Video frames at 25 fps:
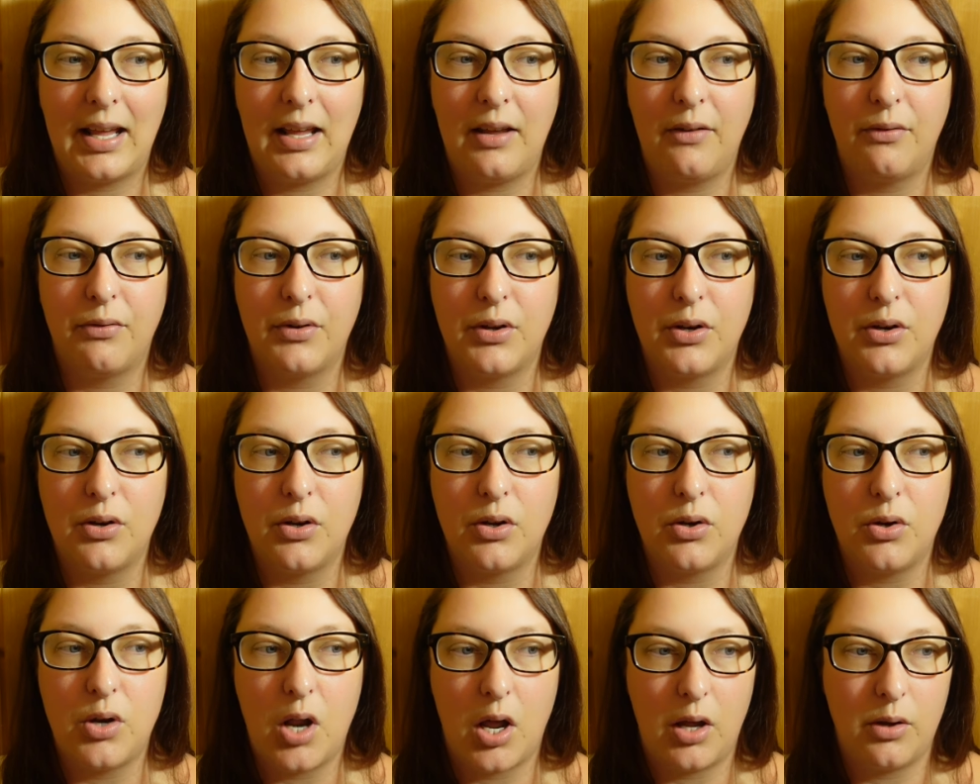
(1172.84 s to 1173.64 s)

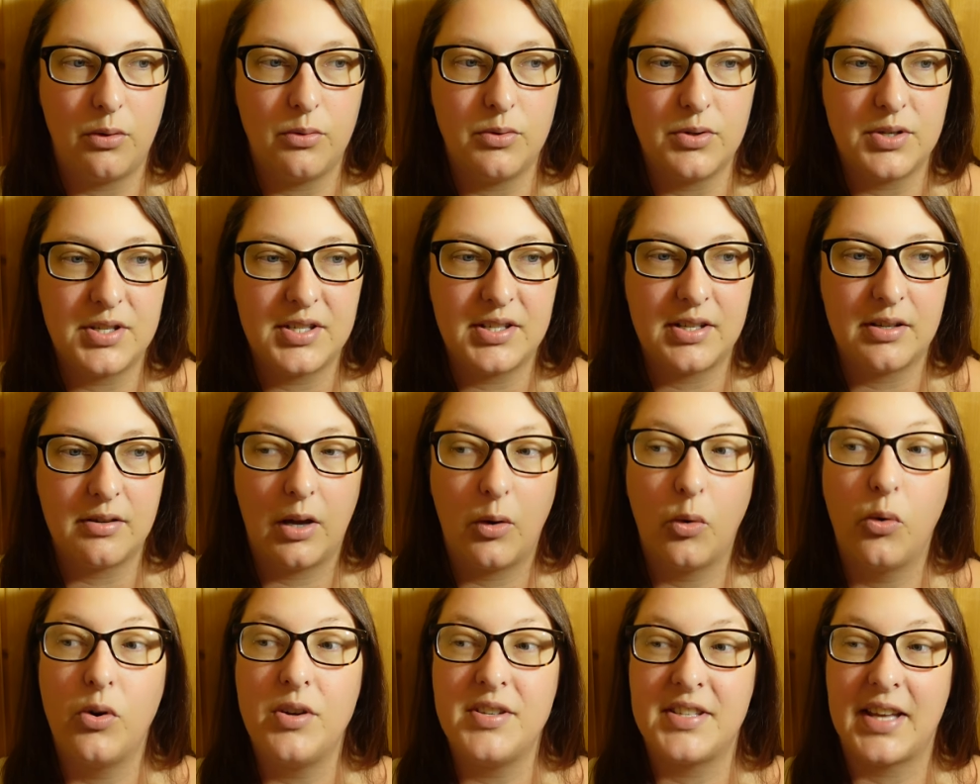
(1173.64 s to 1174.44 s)
even knows
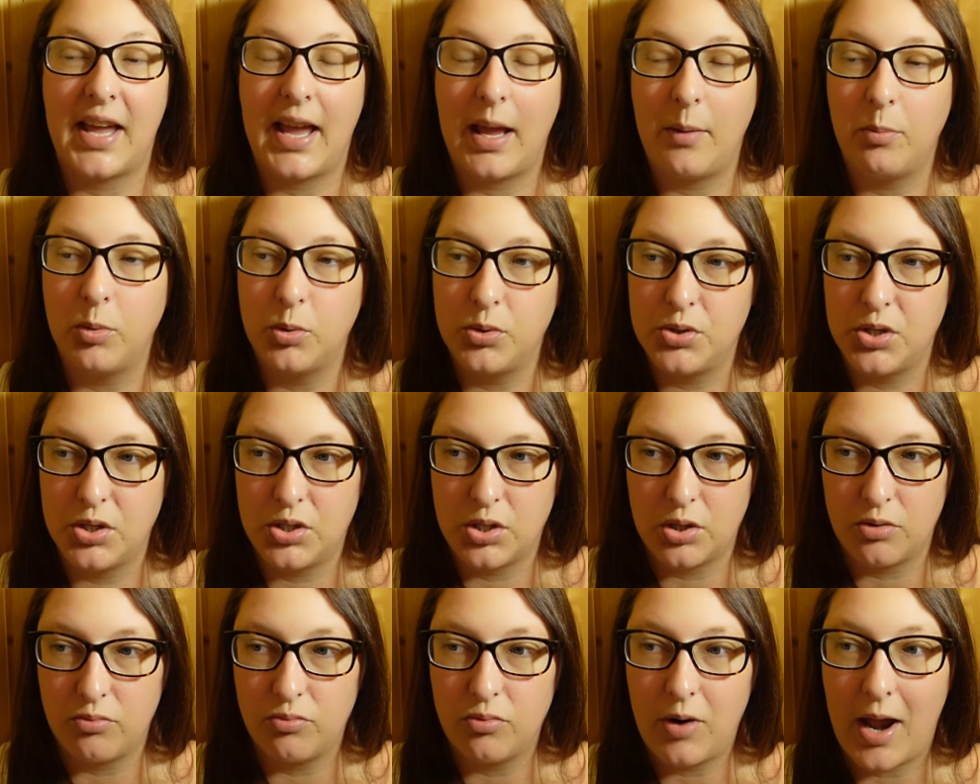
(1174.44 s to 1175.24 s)
or is able to
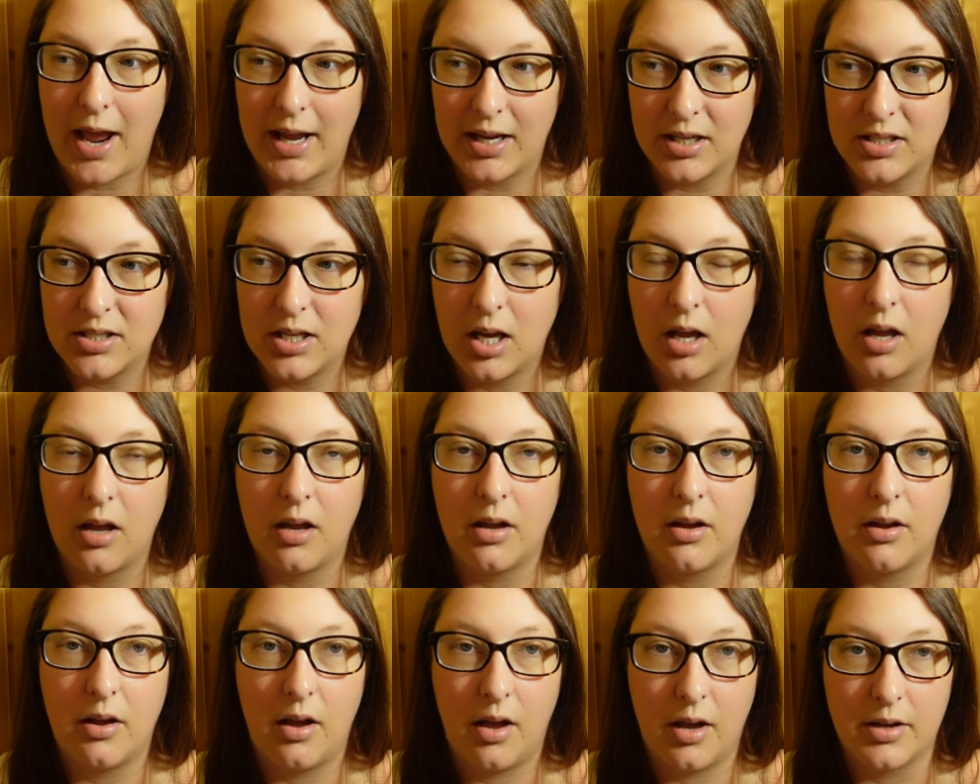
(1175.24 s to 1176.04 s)
direct
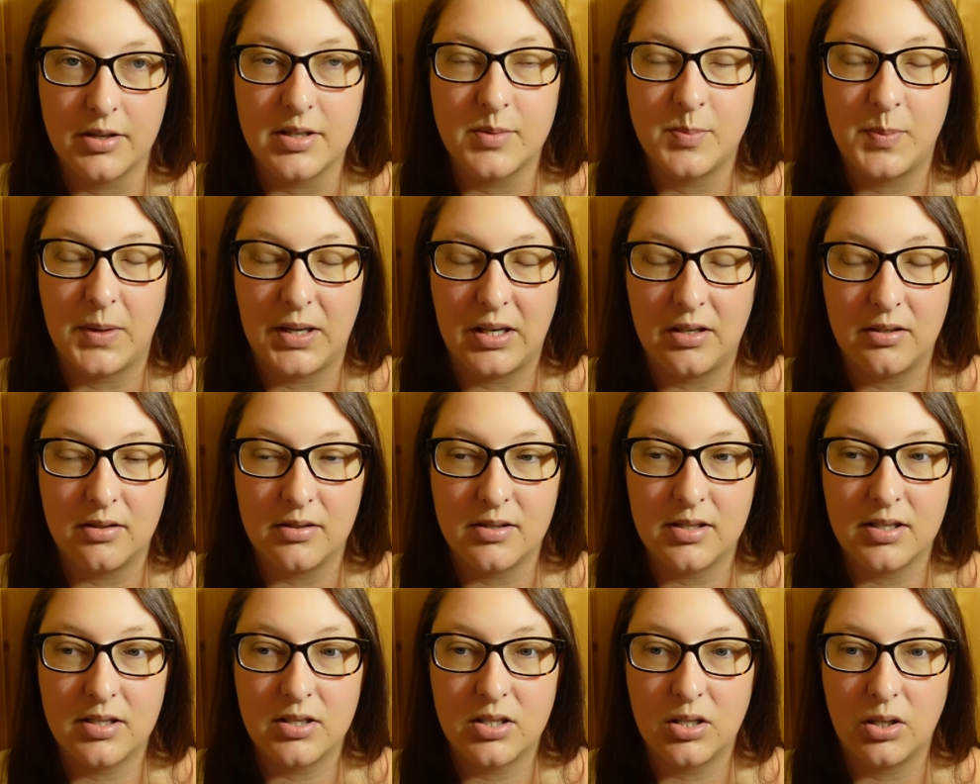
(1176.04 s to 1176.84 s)
her
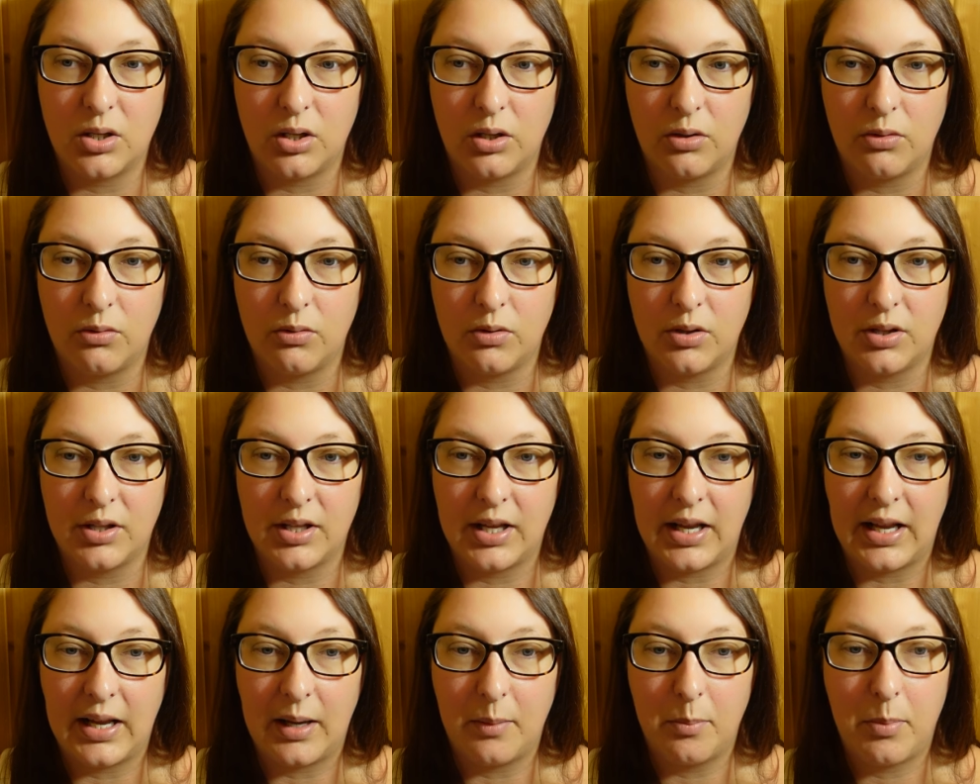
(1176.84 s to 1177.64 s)
husband to
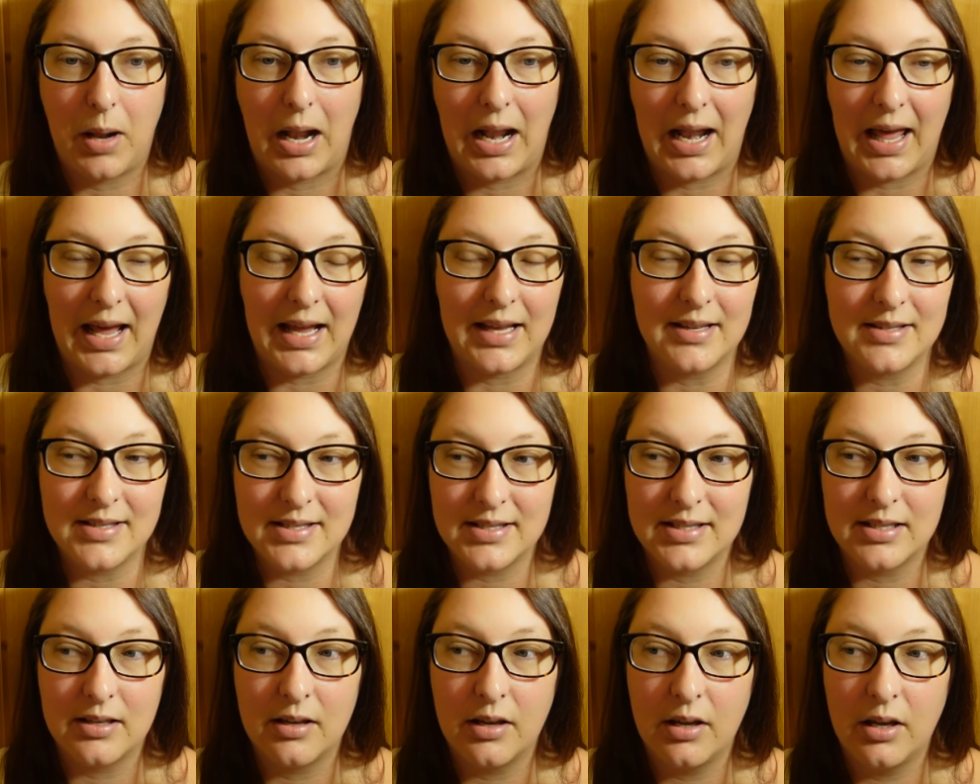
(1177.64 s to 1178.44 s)
the
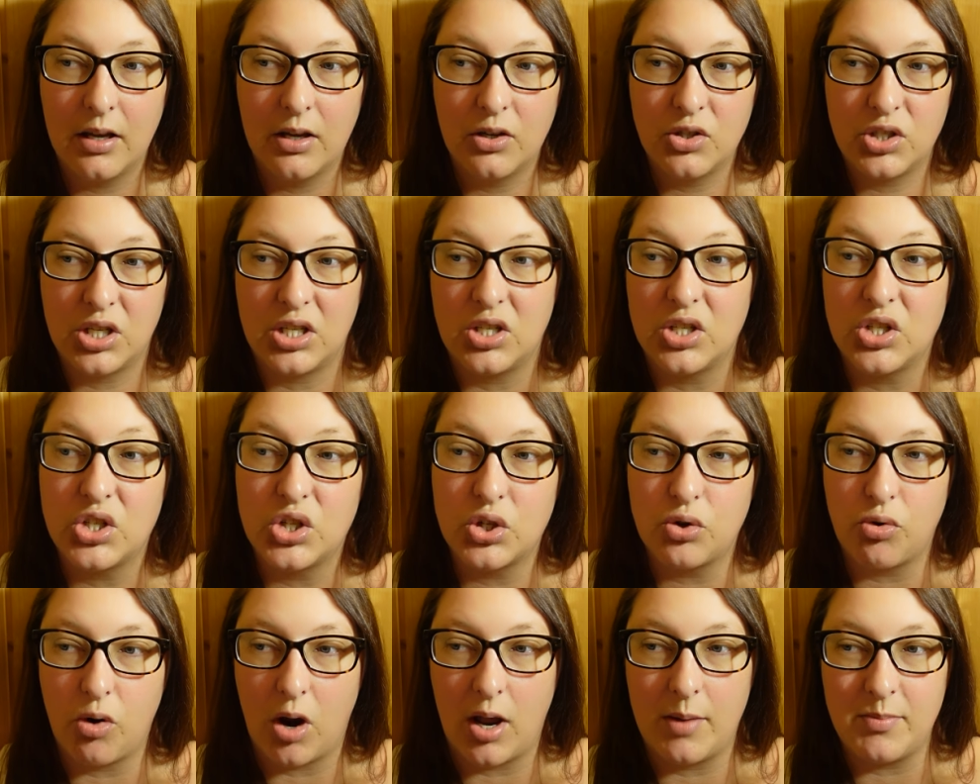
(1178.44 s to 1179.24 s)
place. She
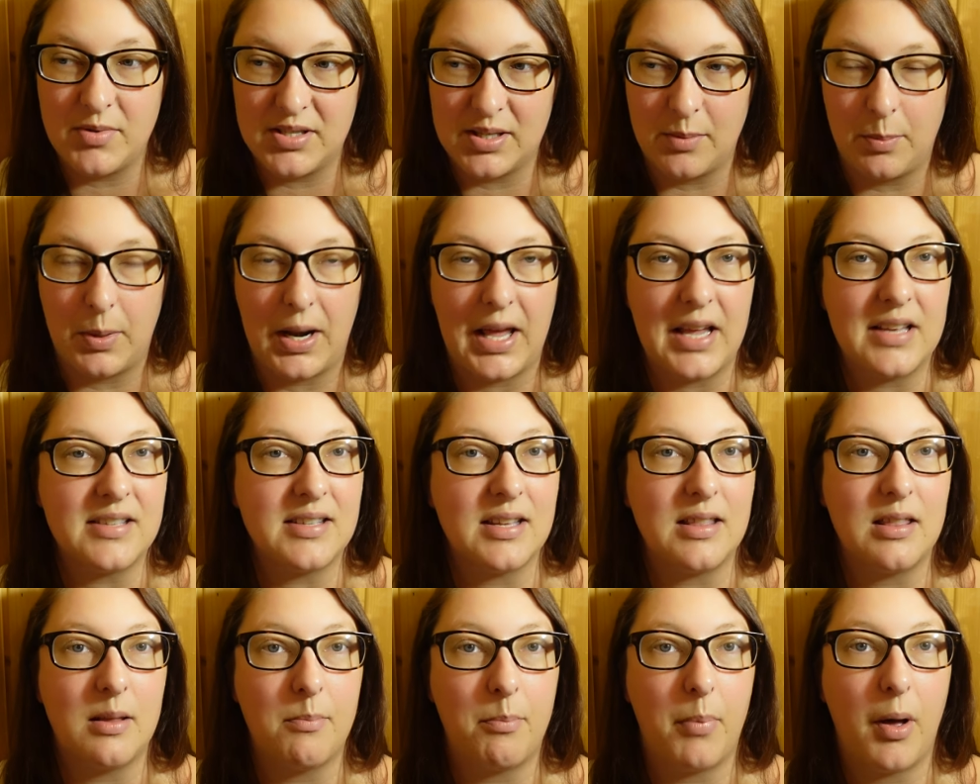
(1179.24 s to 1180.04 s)
describes the place
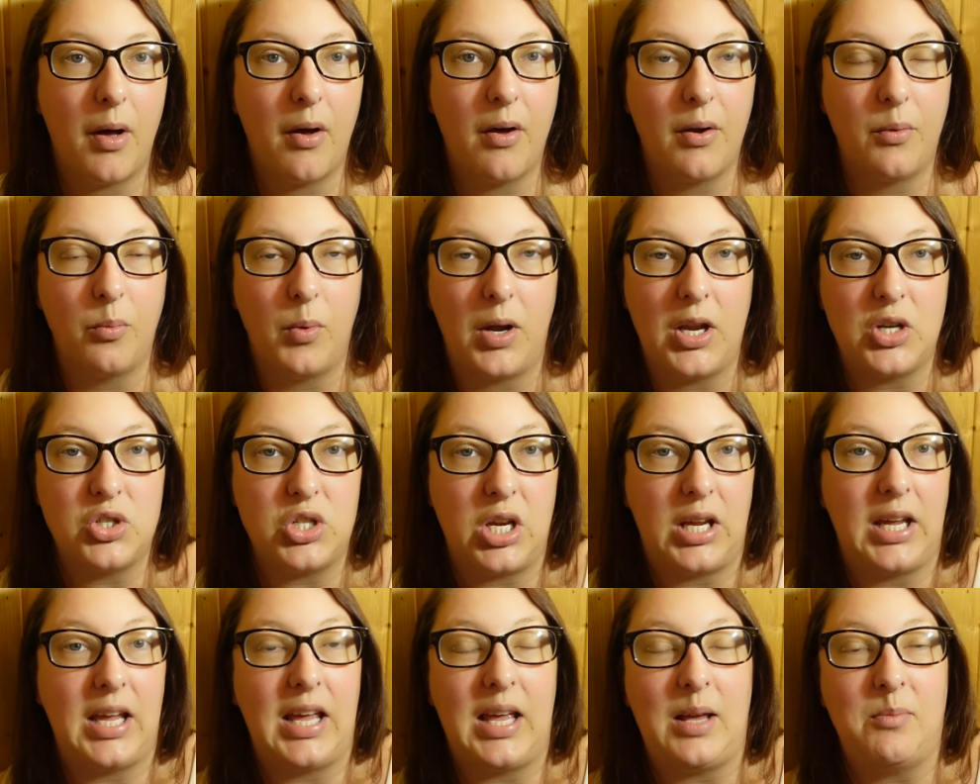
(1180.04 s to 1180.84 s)
in the barn where
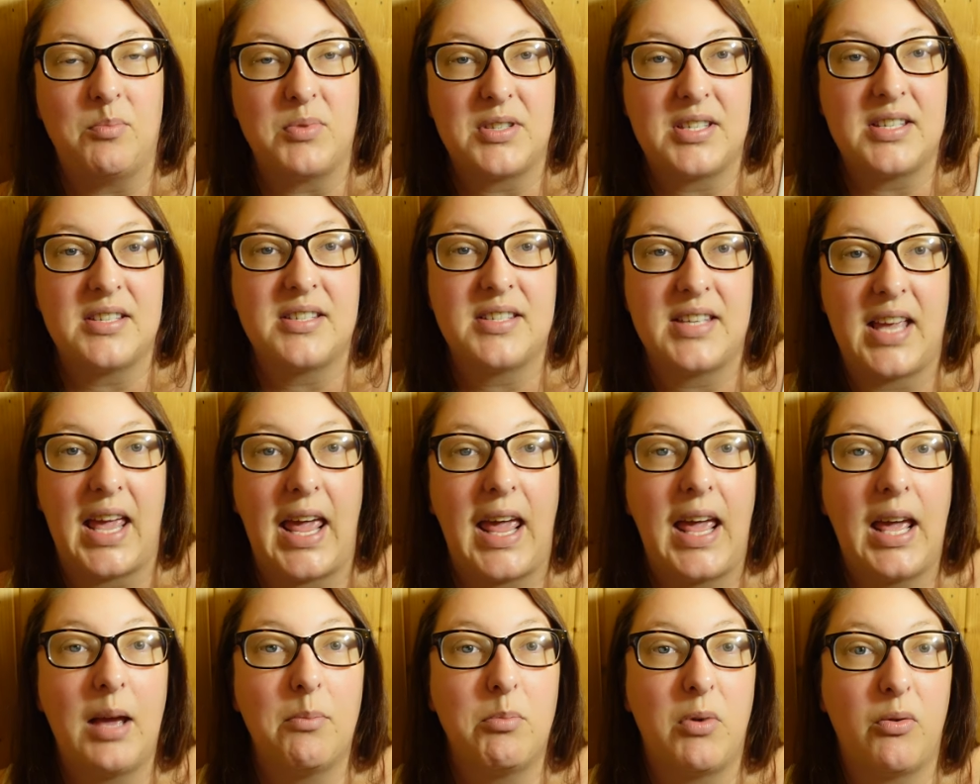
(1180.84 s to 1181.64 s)
she keeps
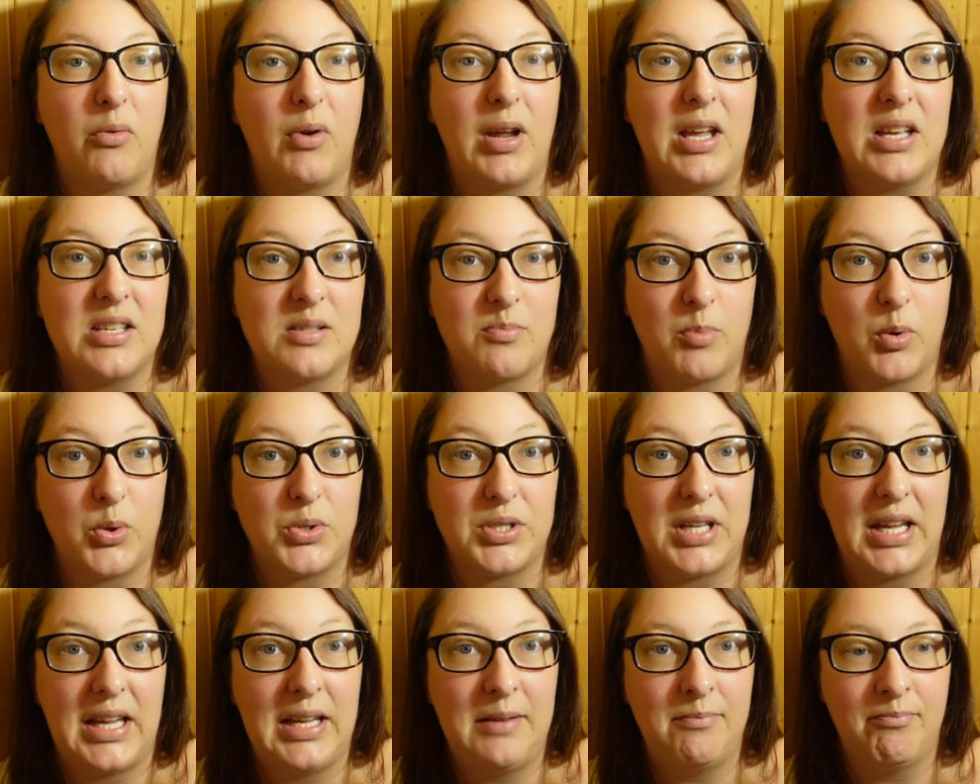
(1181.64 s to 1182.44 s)
seeing Maria's
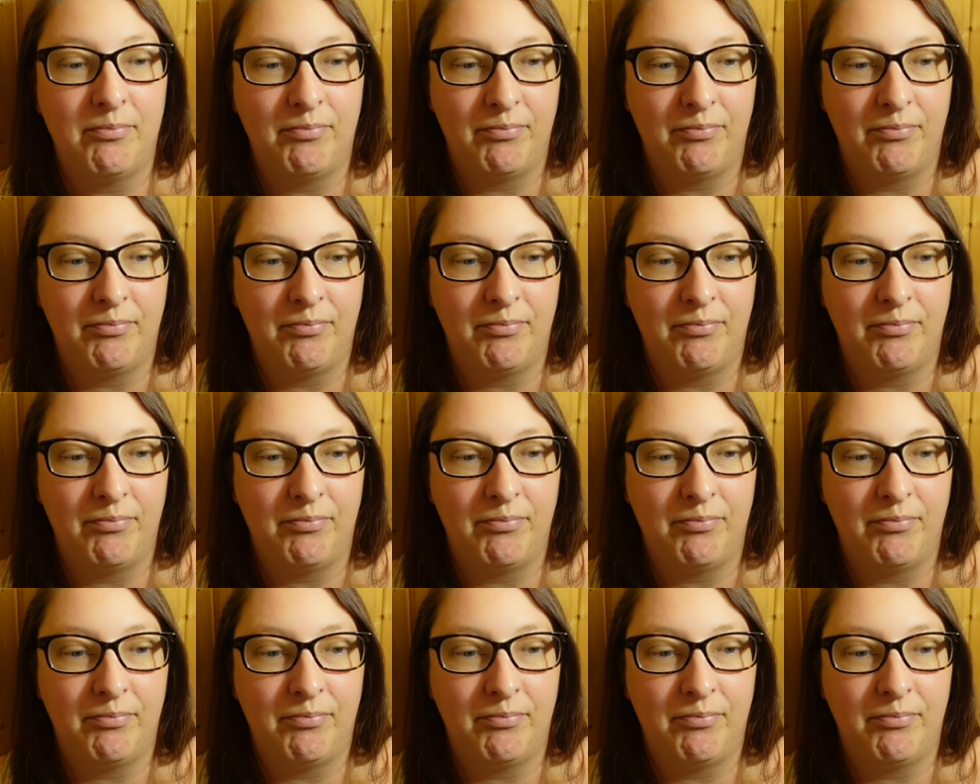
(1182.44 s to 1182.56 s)
body.